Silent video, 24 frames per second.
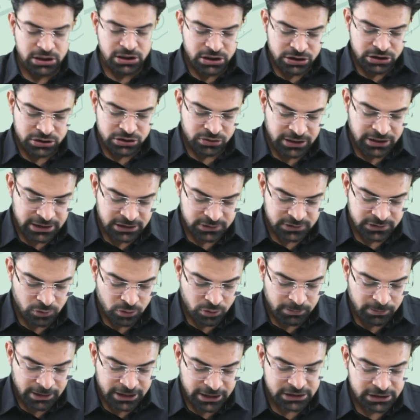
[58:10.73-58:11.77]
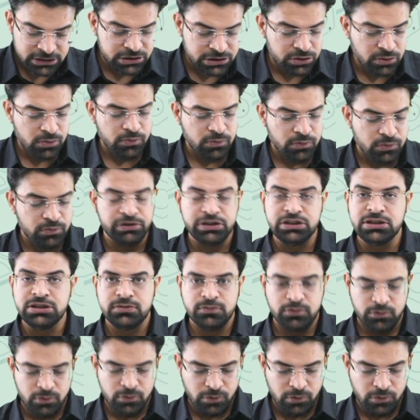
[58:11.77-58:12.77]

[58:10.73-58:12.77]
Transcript: So that is 4 minus 0, which is 4.